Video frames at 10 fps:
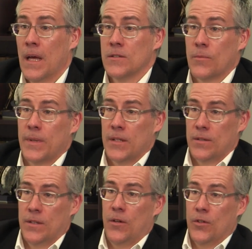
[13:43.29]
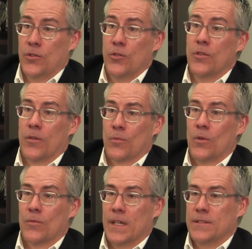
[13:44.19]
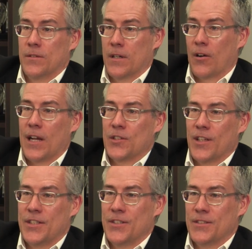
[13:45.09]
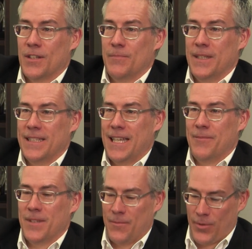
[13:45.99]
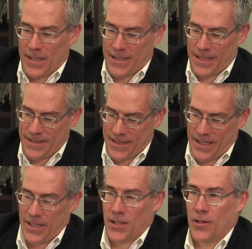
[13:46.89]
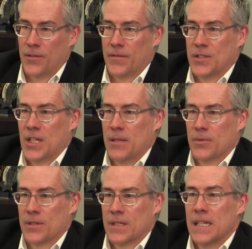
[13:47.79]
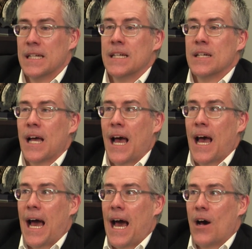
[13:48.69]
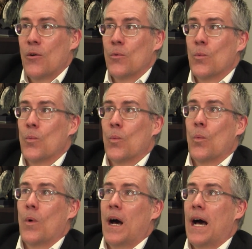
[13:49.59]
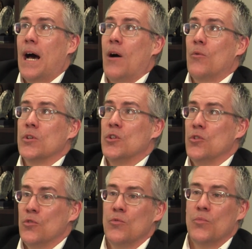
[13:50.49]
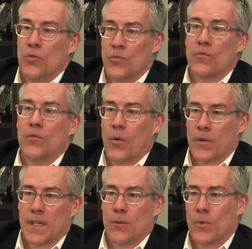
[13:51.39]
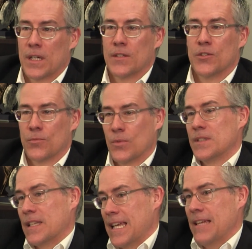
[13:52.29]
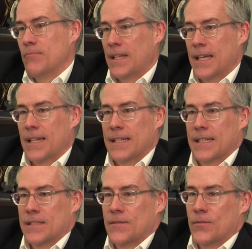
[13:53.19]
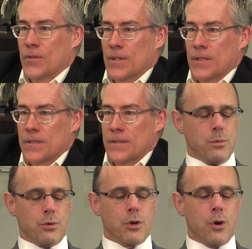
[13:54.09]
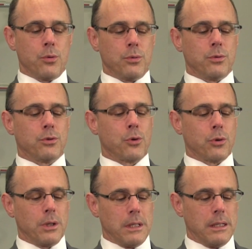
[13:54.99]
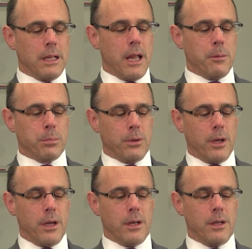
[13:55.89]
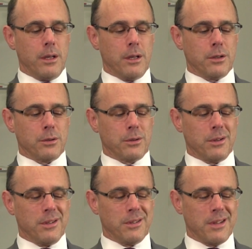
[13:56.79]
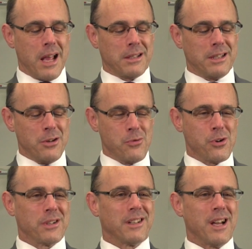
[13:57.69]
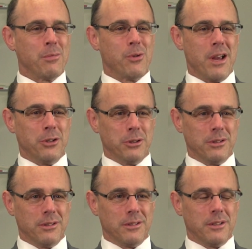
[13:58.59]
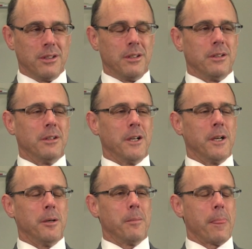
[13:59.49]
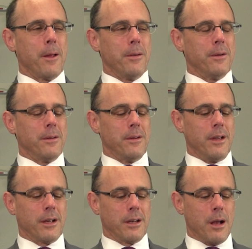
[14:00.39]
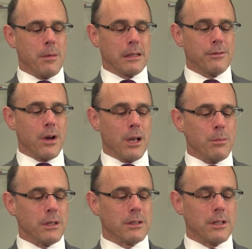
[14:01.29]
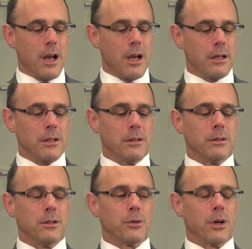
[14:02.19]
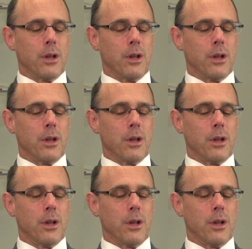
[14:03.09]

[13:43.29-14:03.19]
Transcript: So being, you know, you're new to the role, right? So congratulations on being named the president and CEO of the chamber. How how will you move forward? Like, what is your what's the game plan? I guess for so certainly the game plan is is that c word collaboration. Right. Um, on on the economic development side, there are